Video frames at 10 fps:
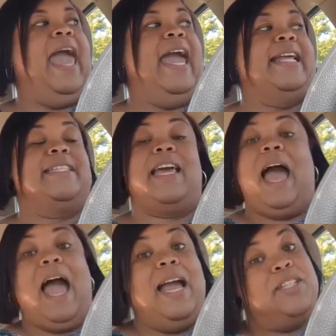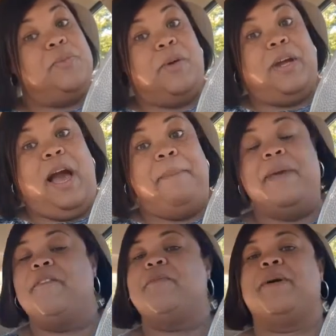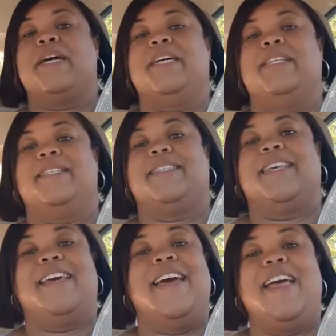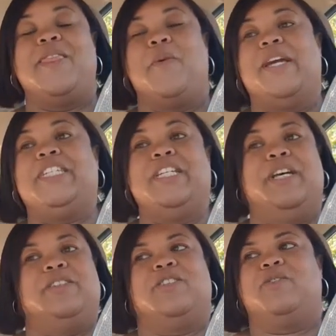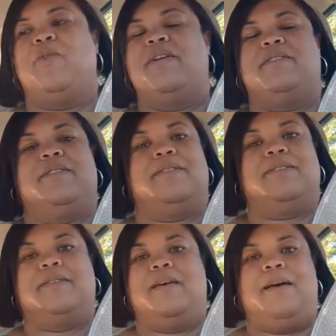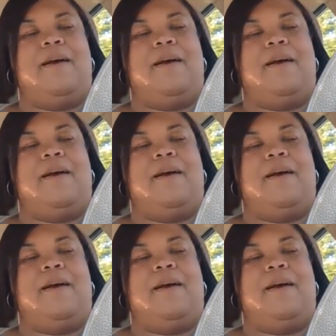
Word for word: And I actually want a copy of it because the way she tells the story is just